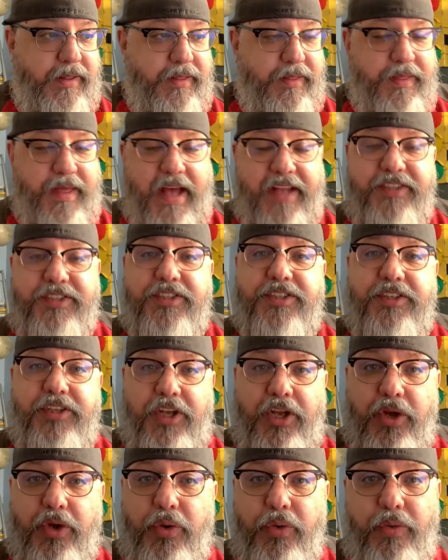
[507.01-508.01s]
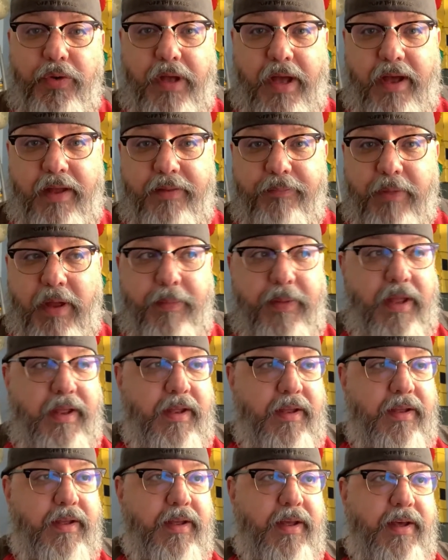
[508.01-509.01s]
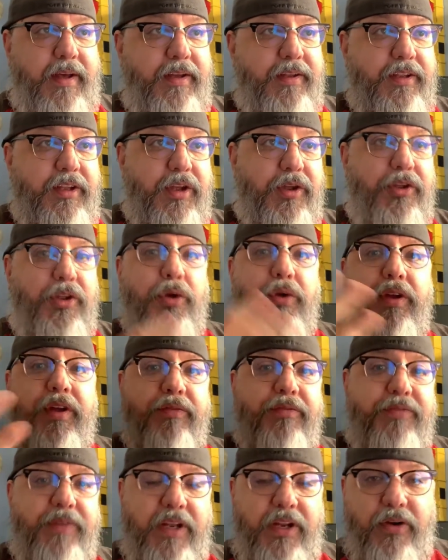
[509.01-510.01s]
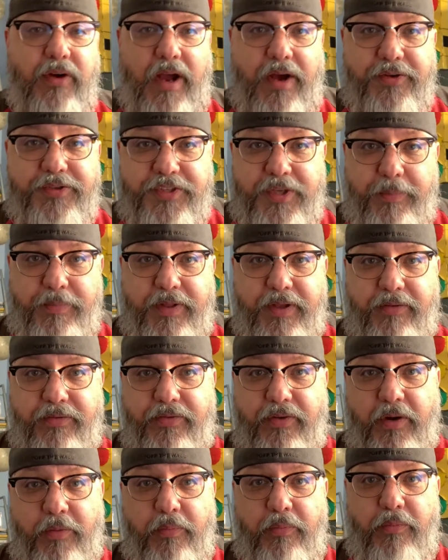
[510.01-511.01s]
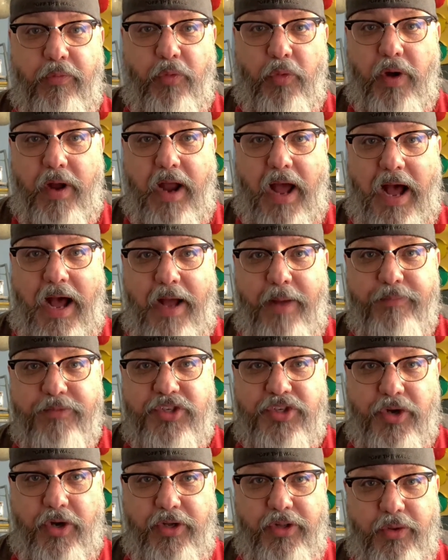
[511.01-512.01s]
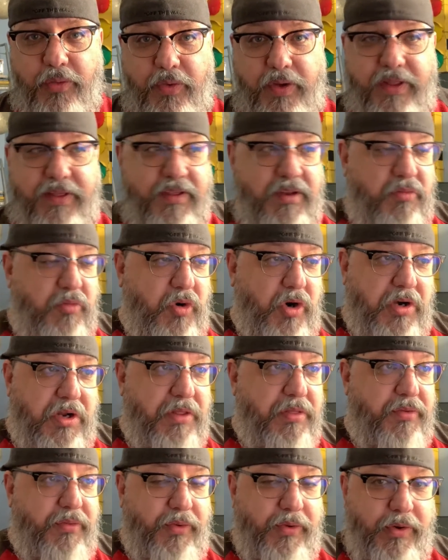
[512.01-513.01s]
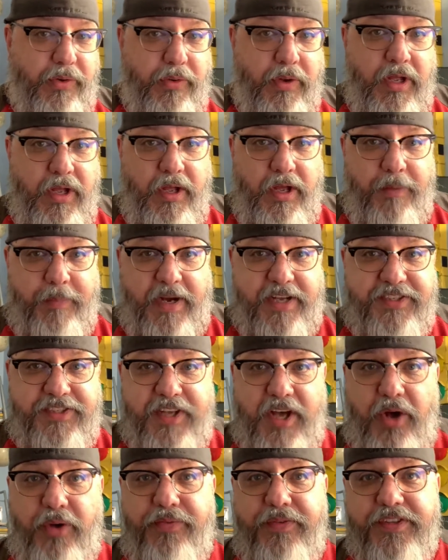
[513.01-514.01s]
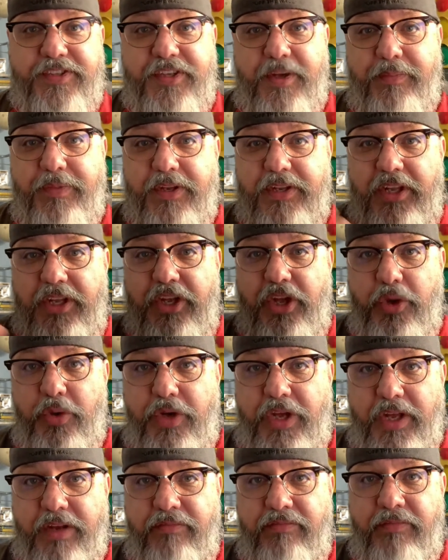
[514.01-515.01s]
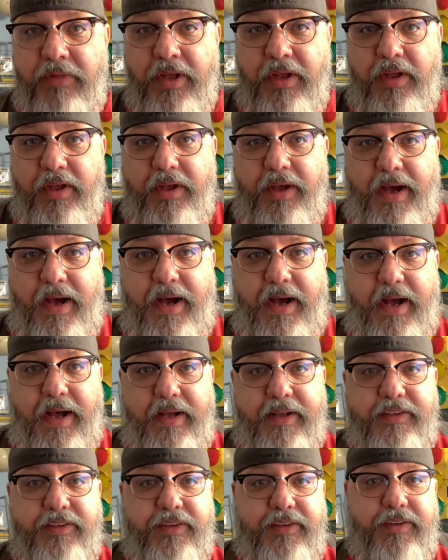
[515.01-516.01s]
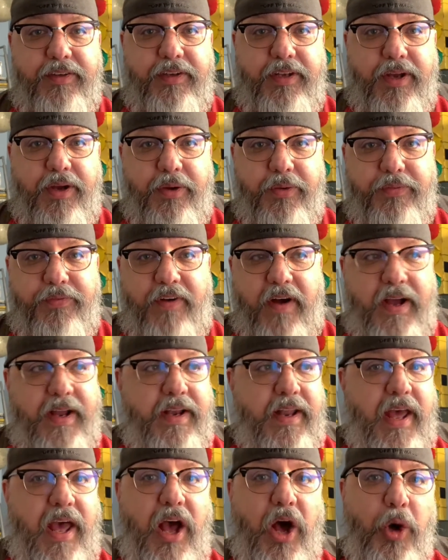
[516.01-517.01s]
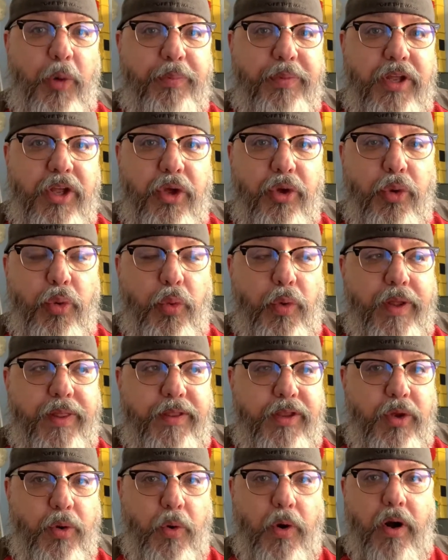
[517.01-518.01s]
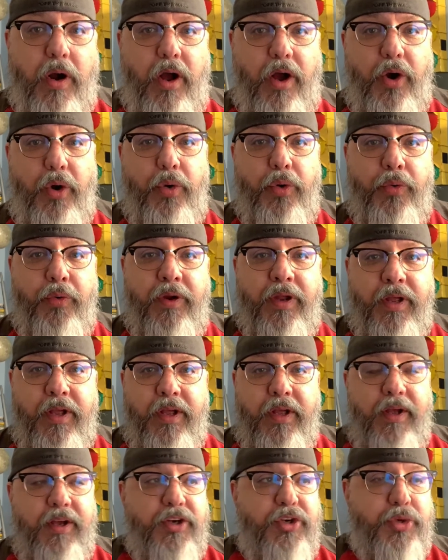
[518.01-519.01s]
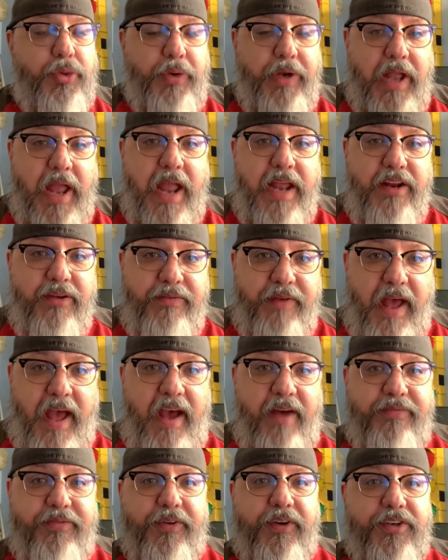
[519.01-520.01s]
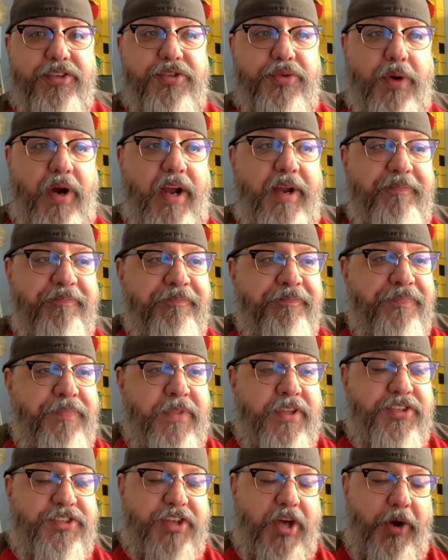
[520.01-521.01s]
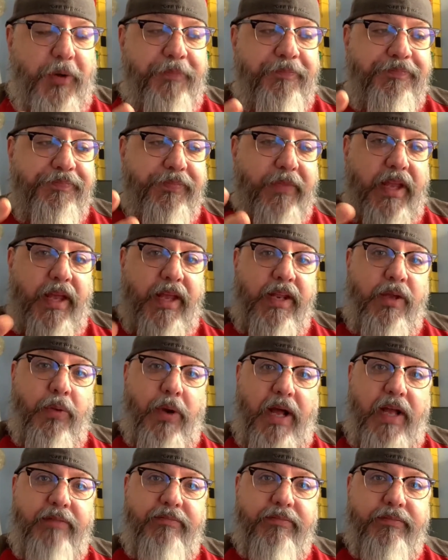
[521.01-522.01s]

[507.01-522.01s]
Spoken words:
that's you. Maybe you can figure out something from what I'm struggling with and working through myself is something that you can find to help you with your own creative efforts, right? So anyway,